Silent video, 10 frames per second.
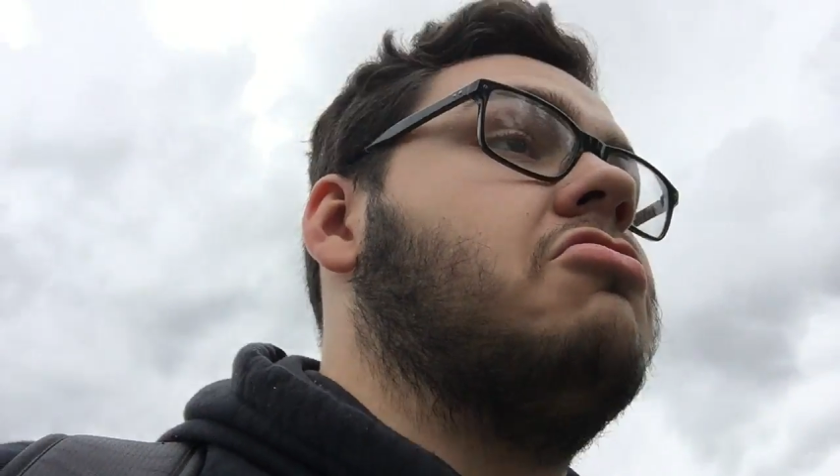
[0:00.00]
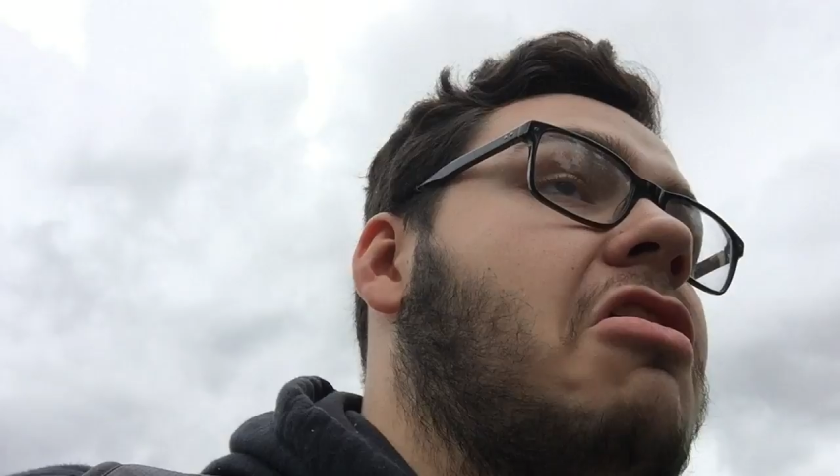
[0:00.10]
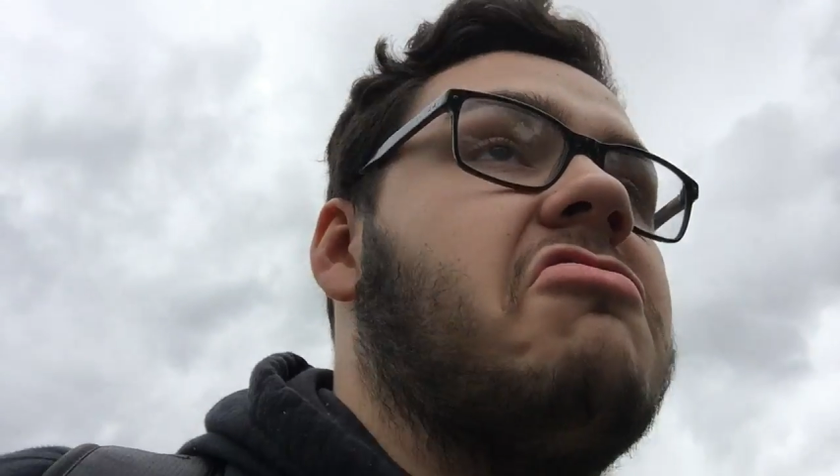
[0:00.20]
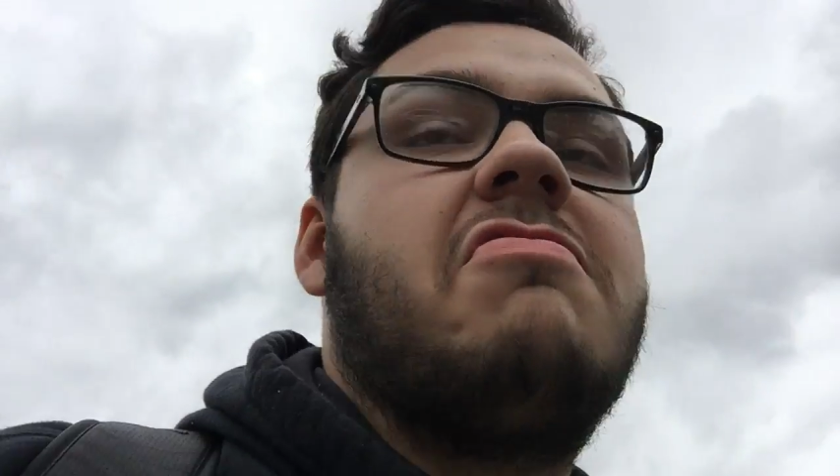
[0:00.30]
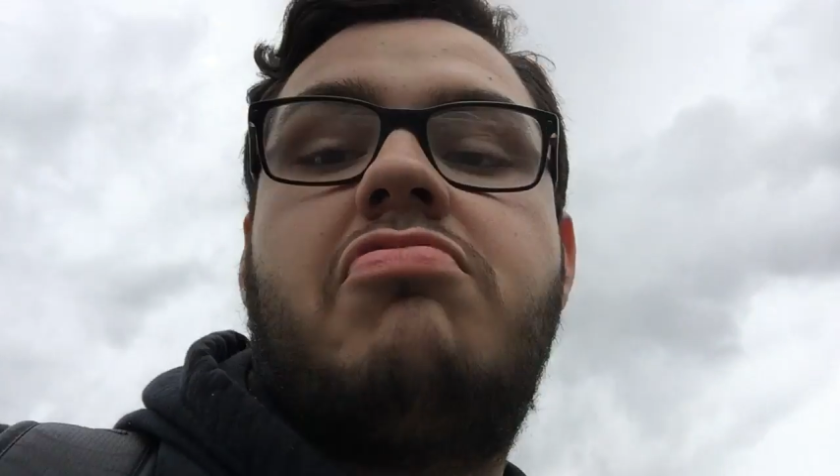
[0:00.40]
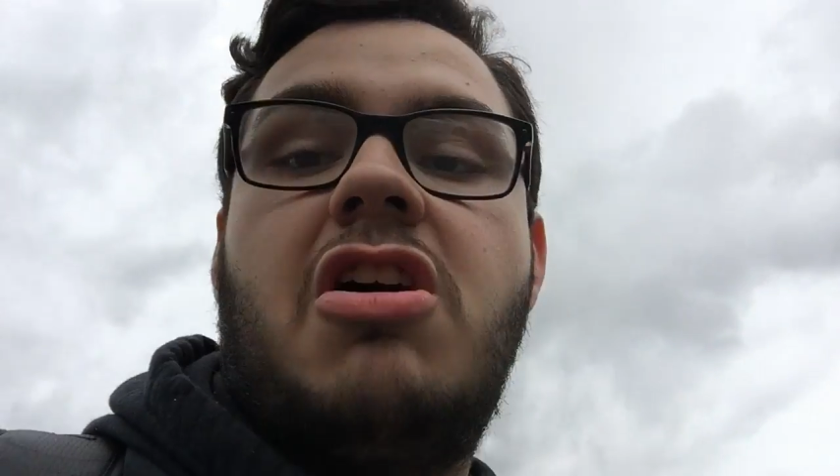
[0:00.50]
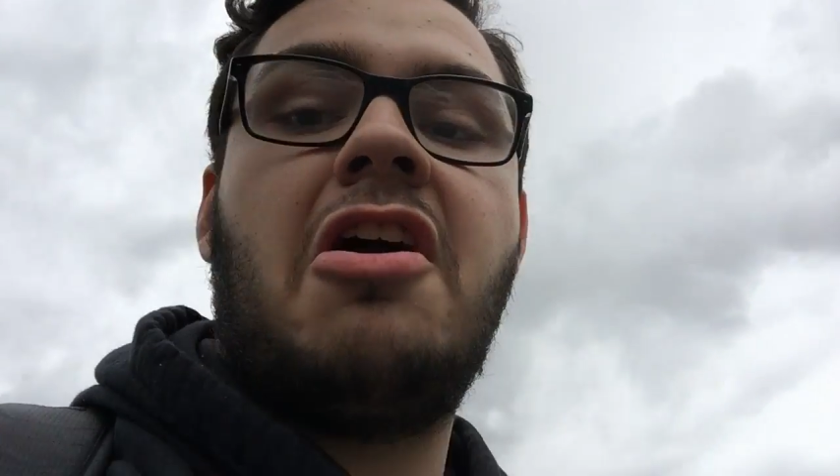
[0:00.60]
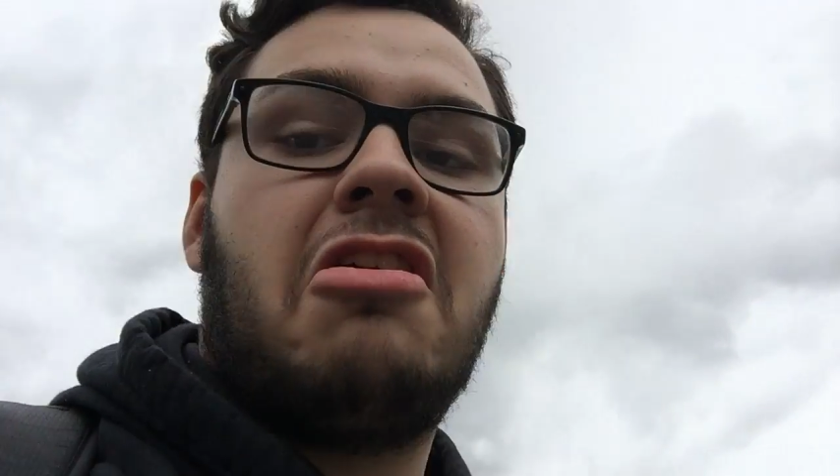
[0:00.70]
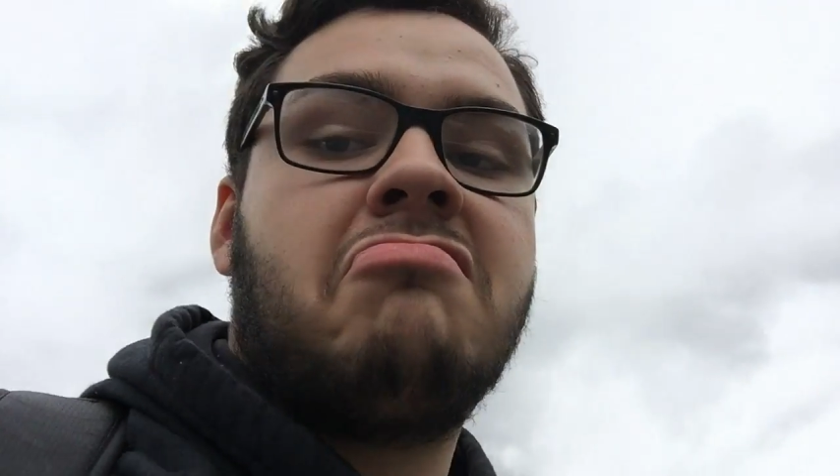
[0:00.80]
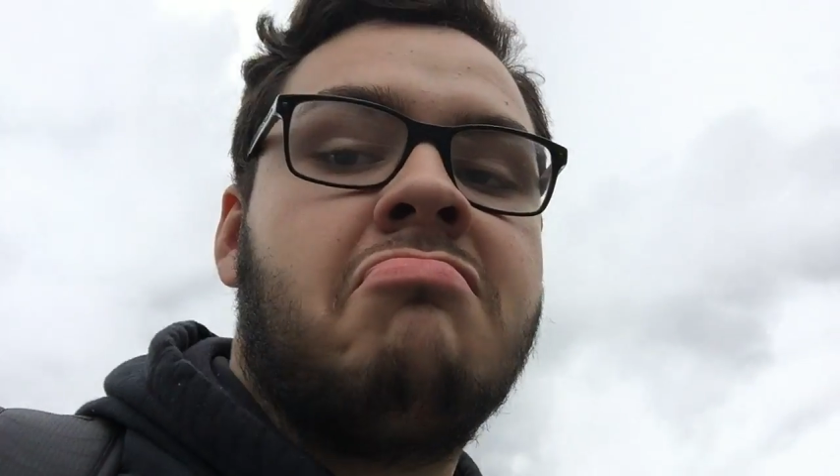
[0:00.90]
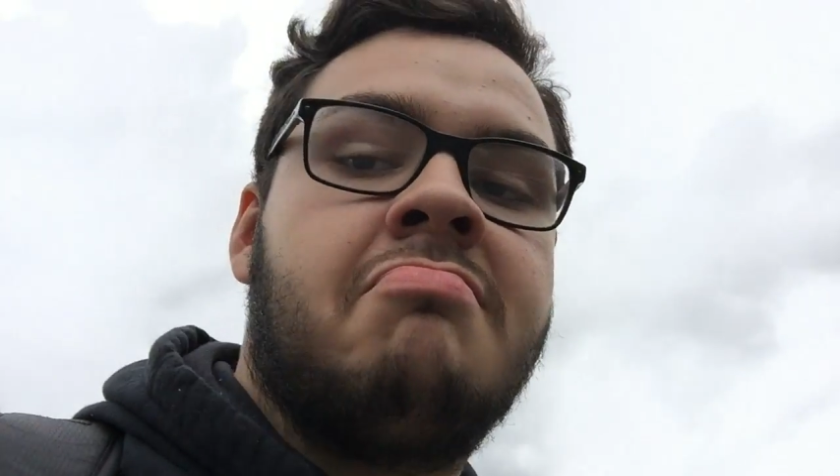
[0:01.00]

that's the plan.